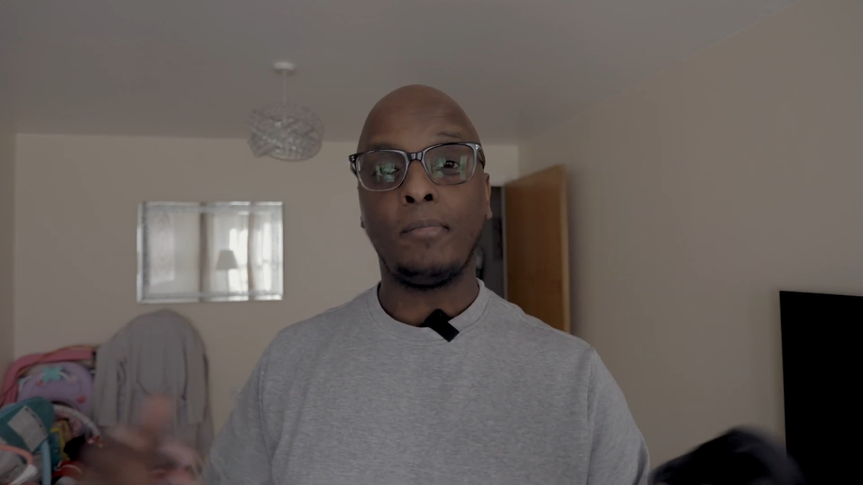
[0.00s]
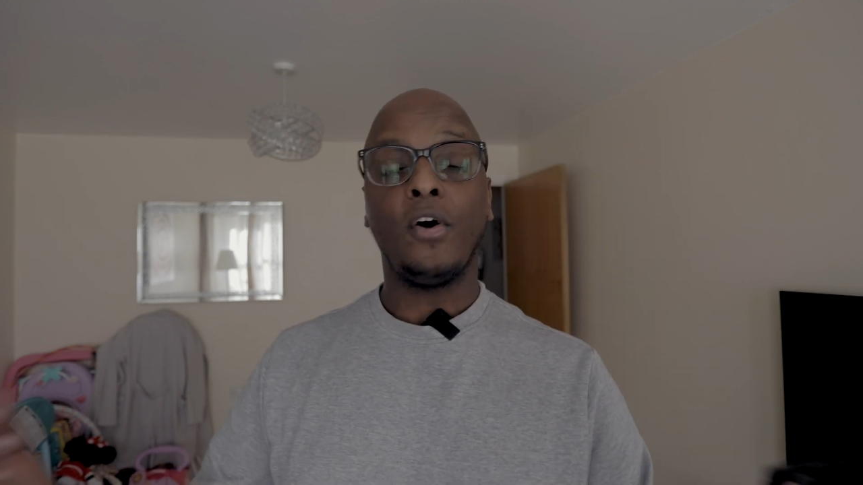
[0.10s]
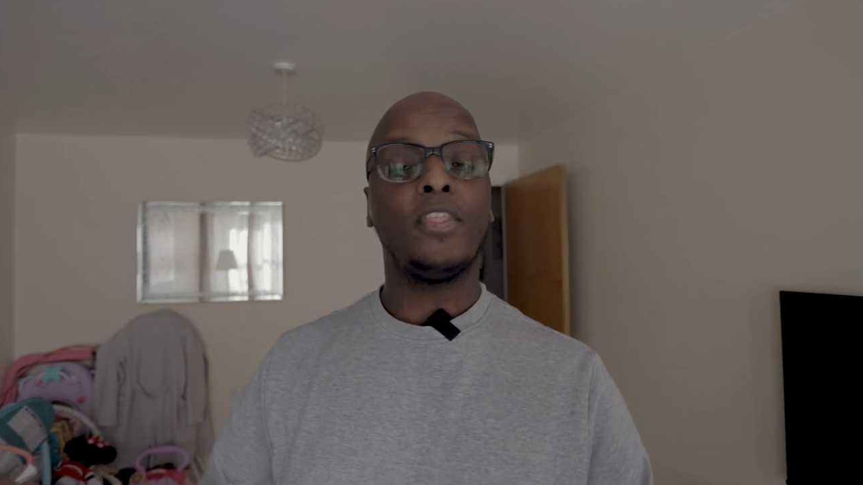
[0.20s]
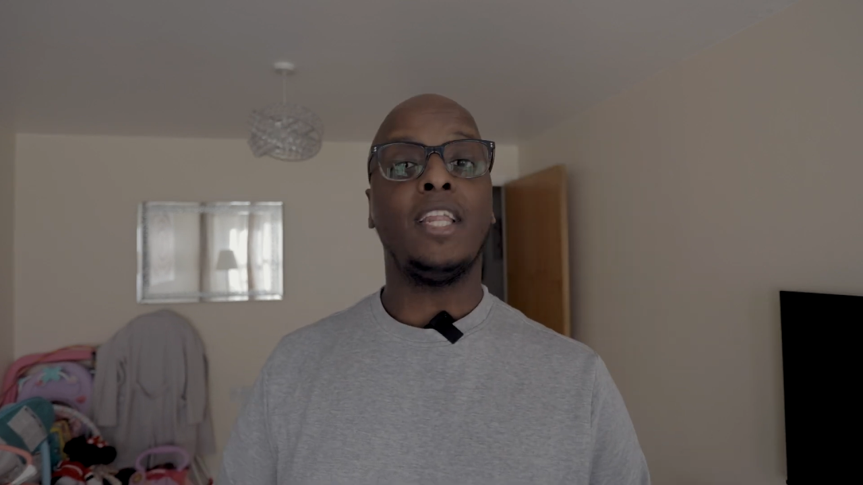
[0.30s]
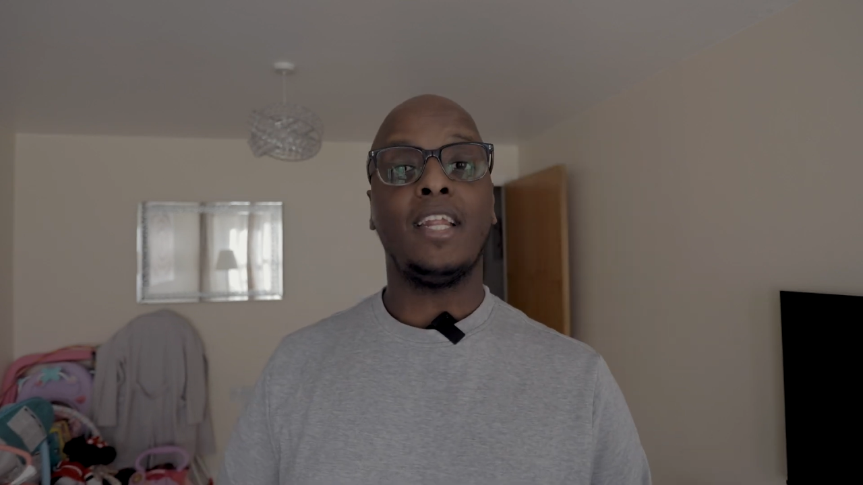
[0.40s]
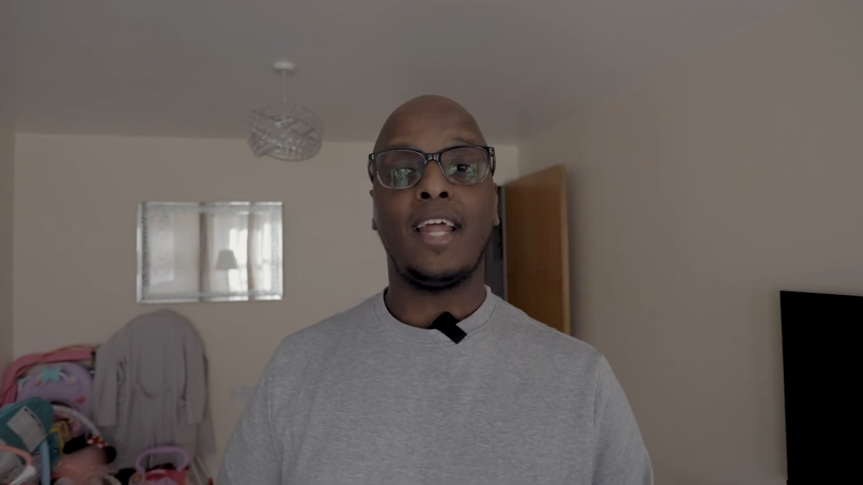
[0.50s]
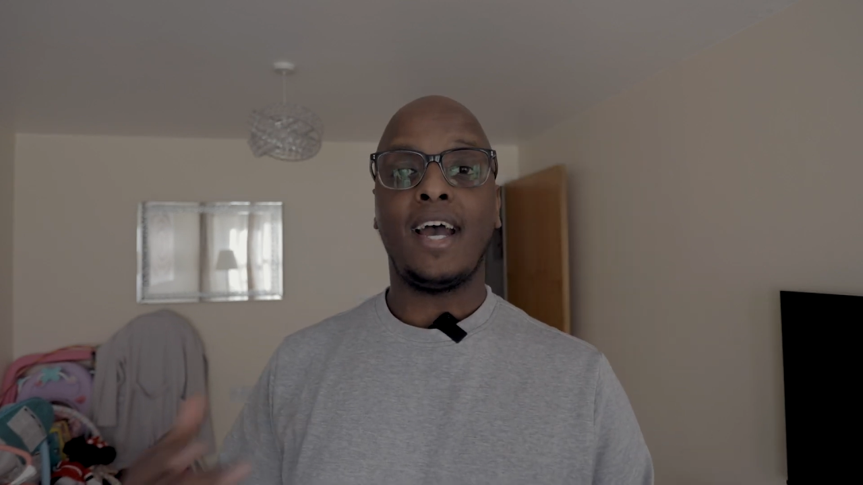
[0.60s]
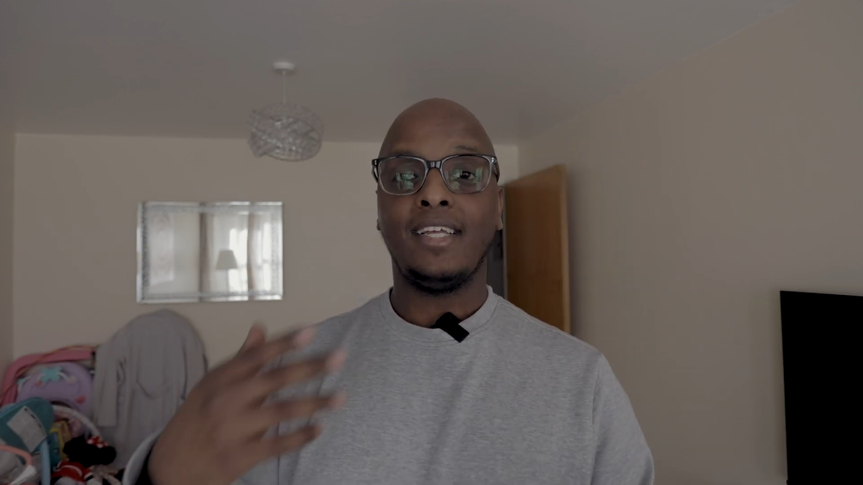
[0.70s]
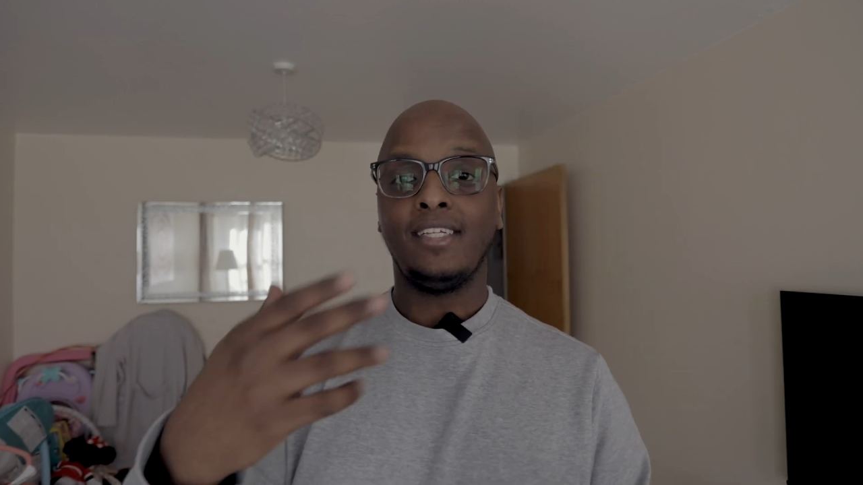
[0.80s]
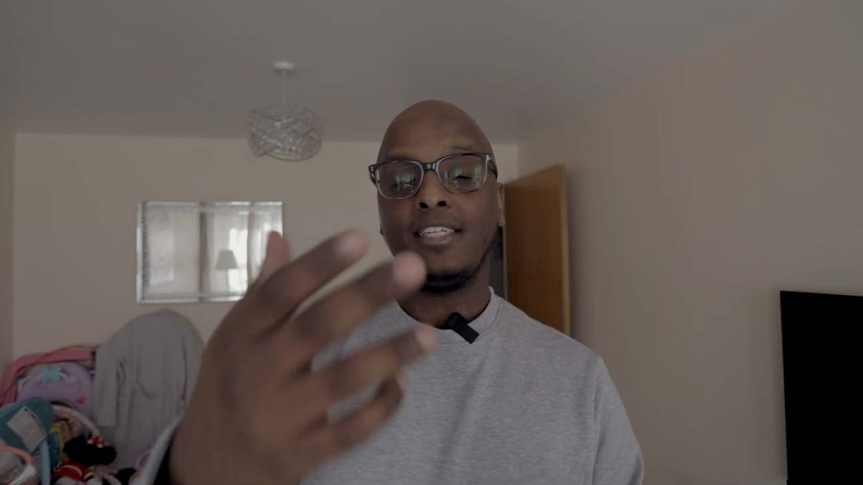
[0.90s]
but other than
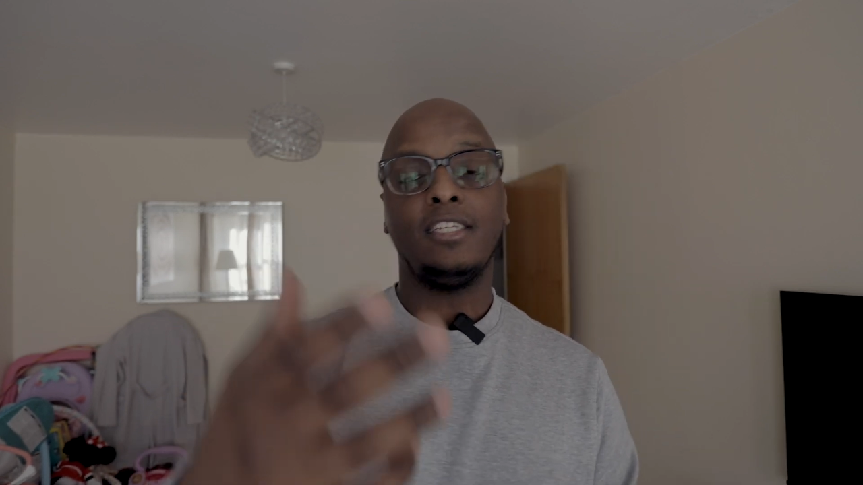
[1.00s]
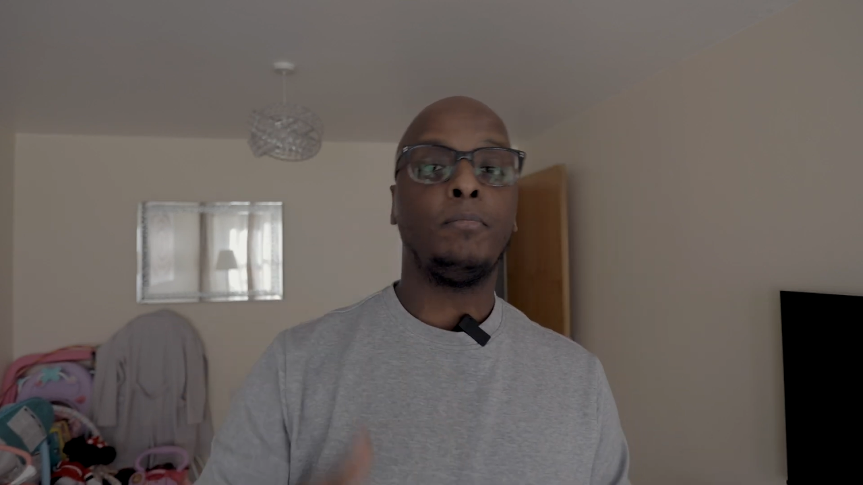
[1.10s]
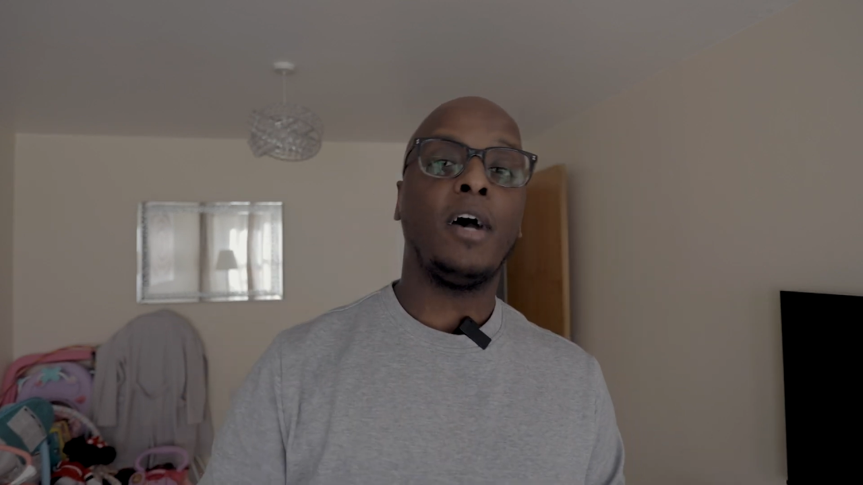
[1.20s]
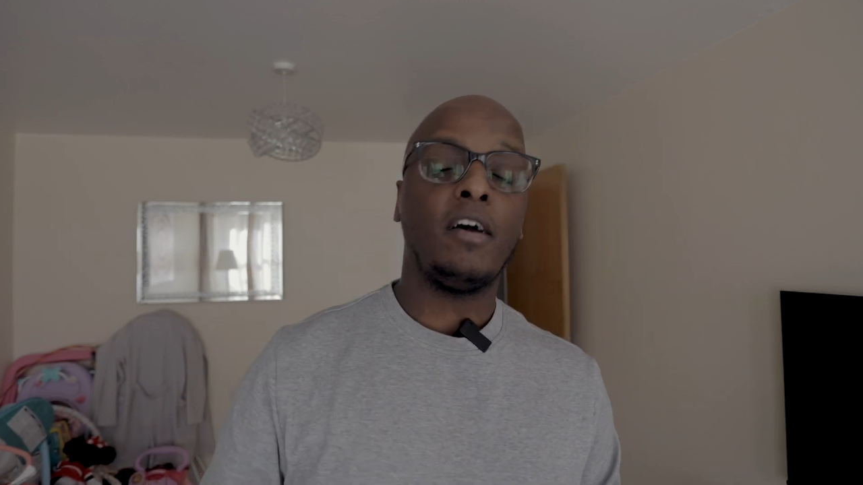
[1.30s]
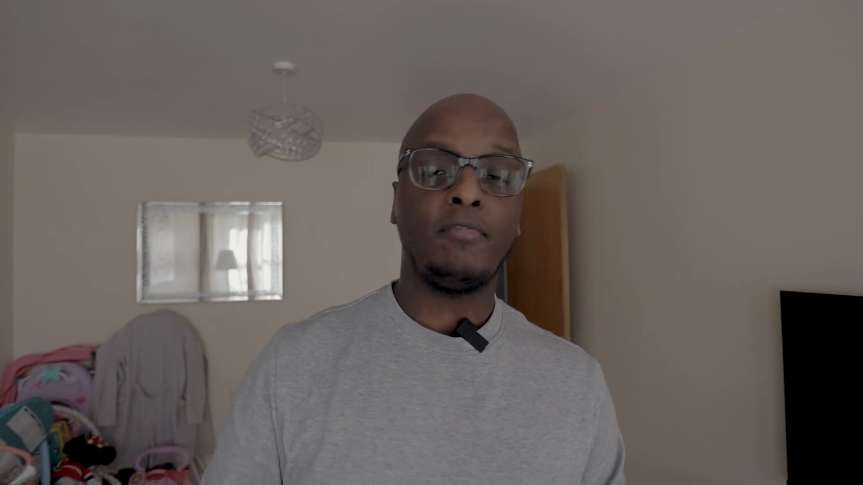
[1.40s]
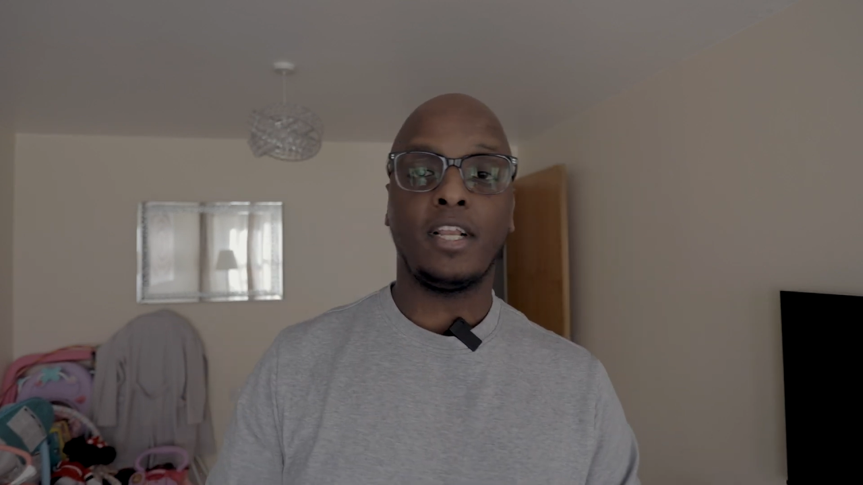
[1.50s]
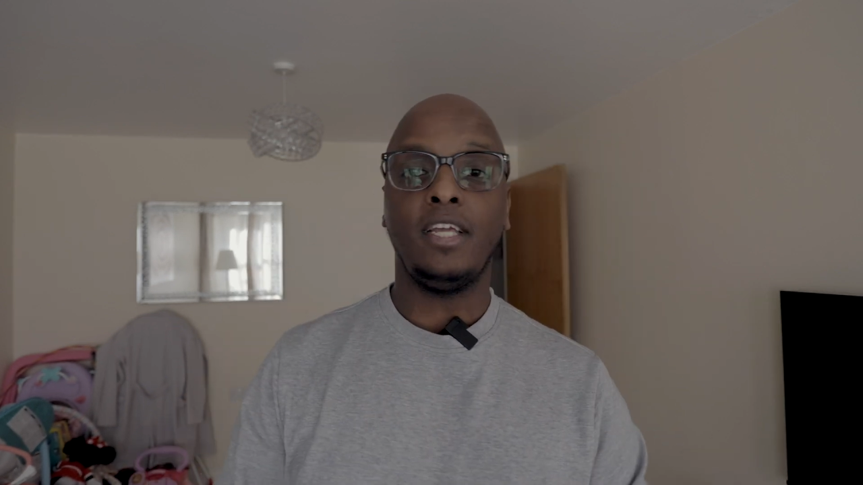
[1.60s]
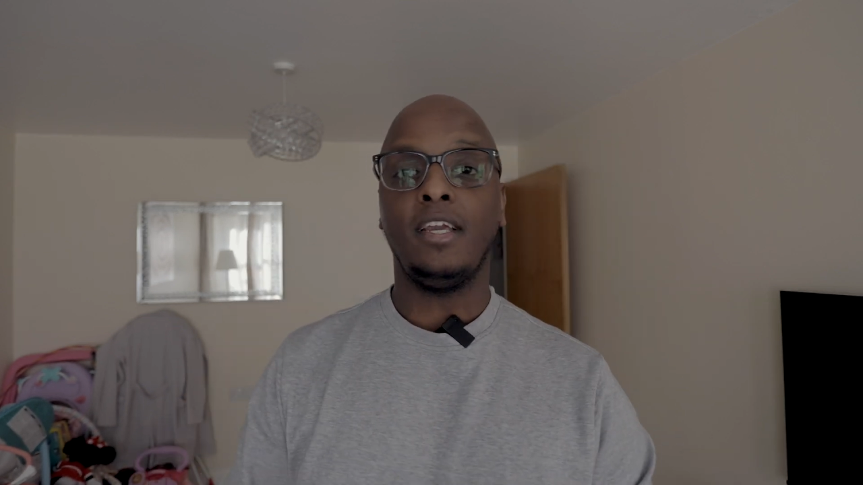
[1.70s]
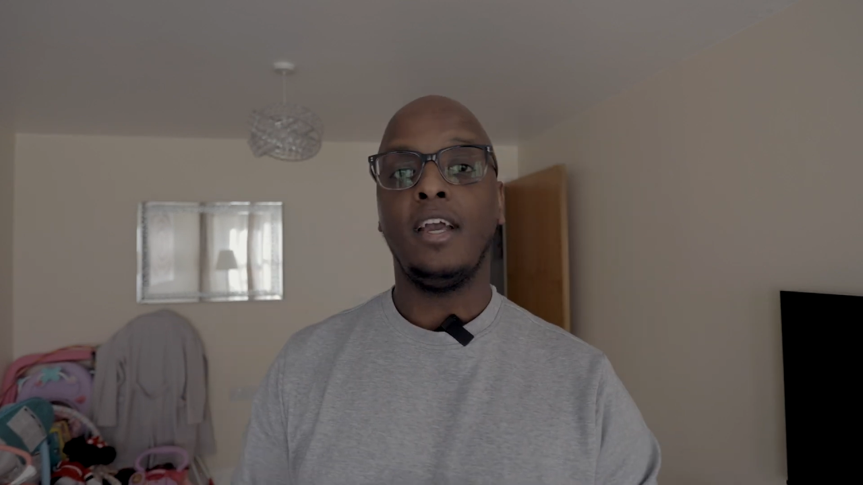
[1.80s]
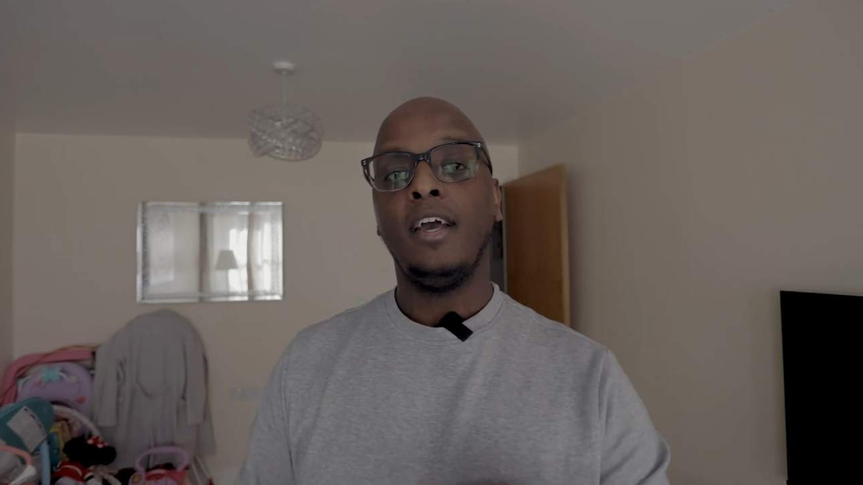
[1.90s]
that, this is
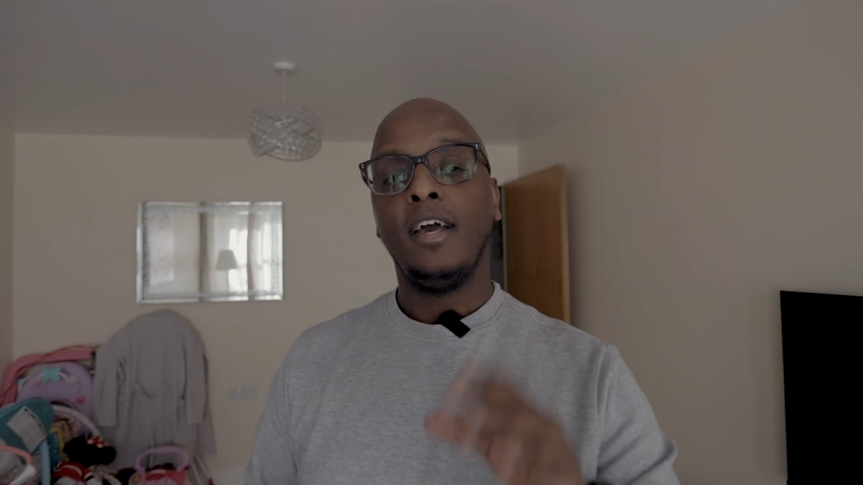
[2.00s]
perfectly